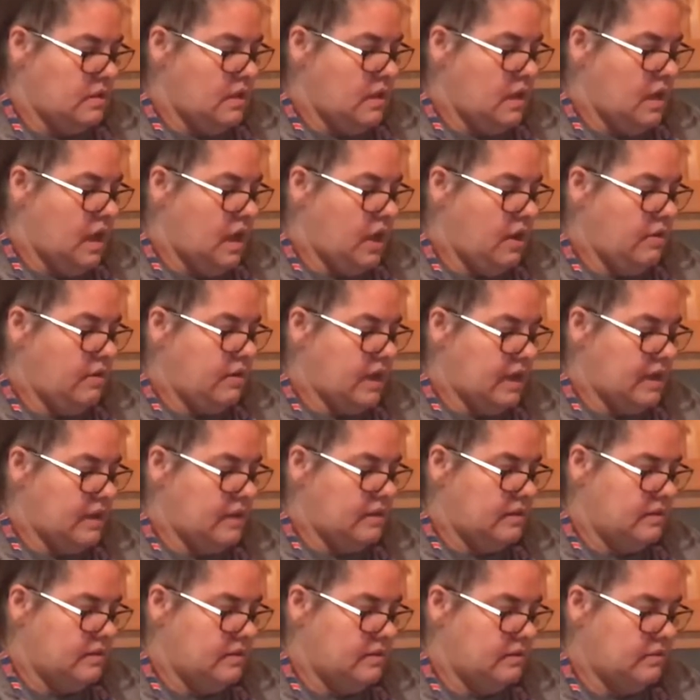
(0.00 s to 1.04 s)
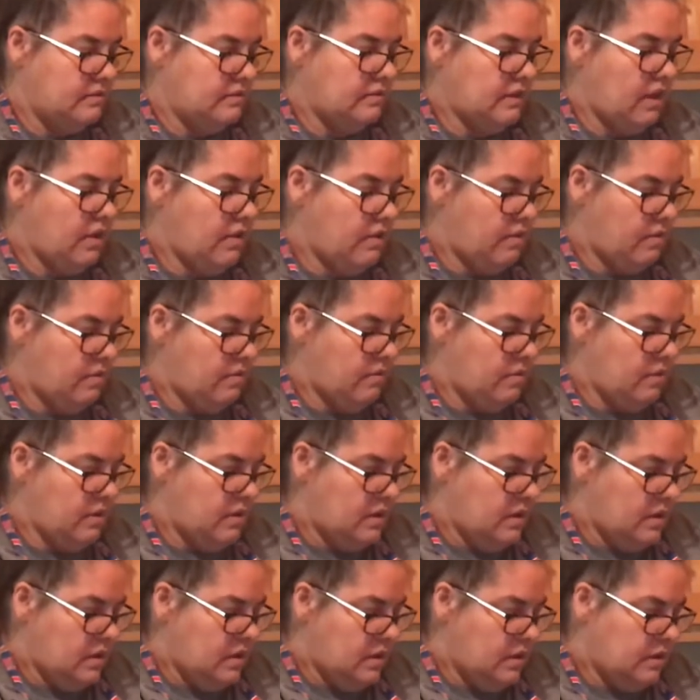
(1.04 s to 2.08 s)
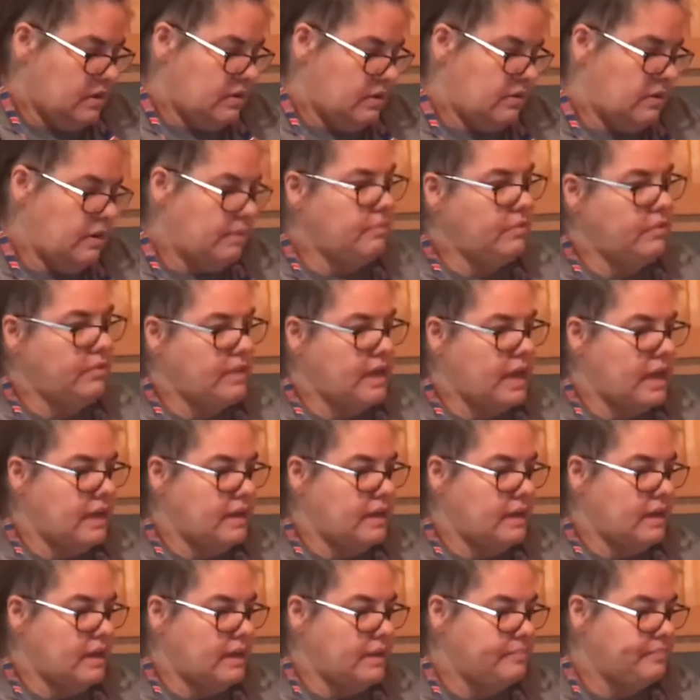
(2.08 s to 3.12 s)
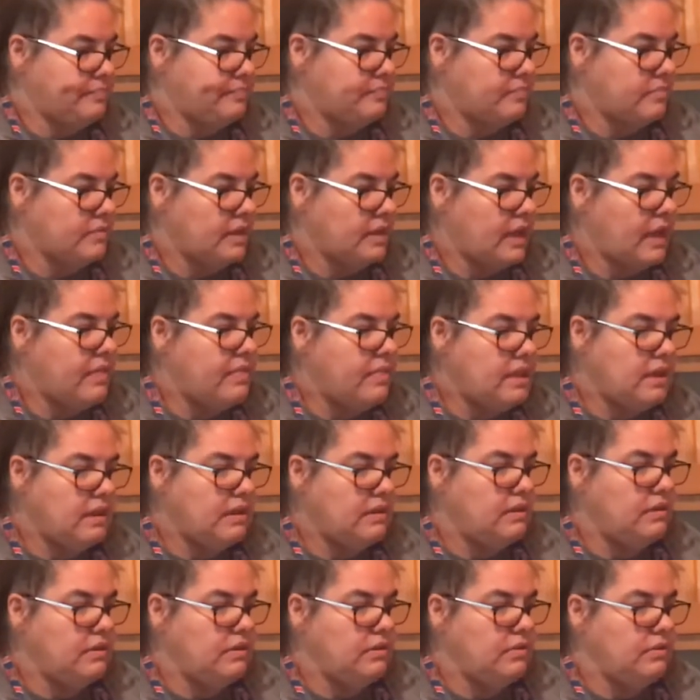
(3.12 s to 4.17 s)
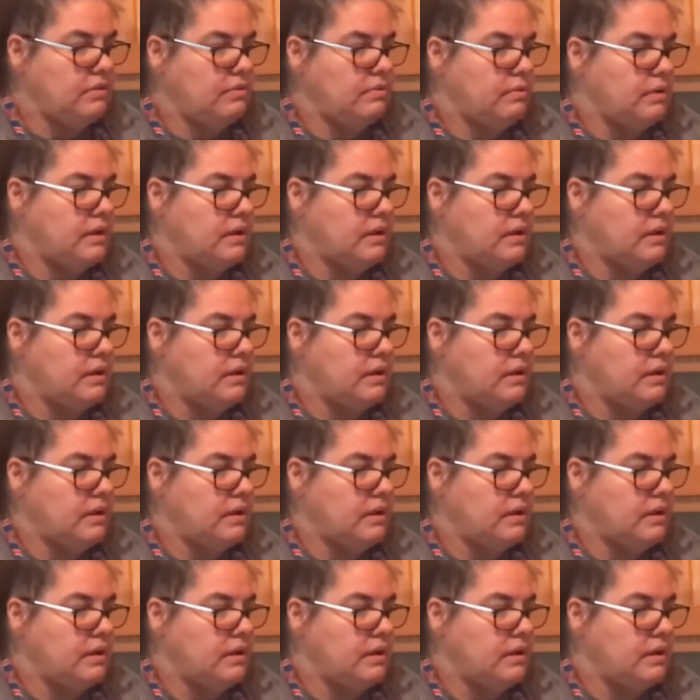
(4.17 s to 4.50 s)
Okay, so crumble that up. And then you,